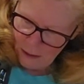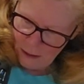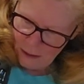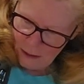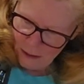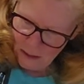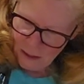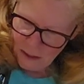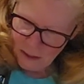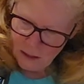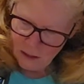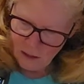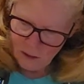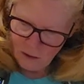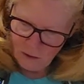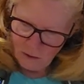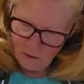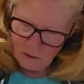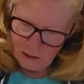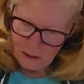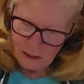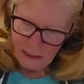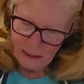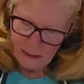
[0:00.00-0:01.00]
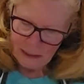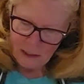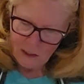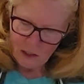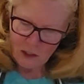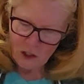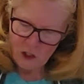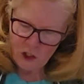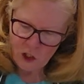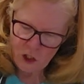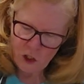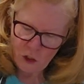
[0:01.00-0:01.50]
So let's
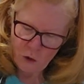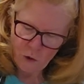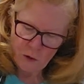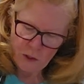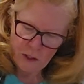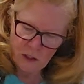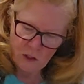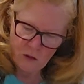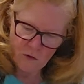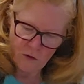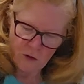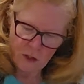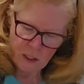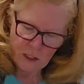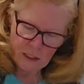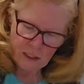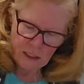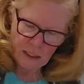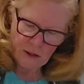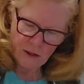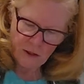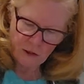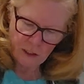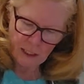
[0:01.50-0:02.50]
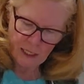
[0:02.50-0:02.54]
just show this for this other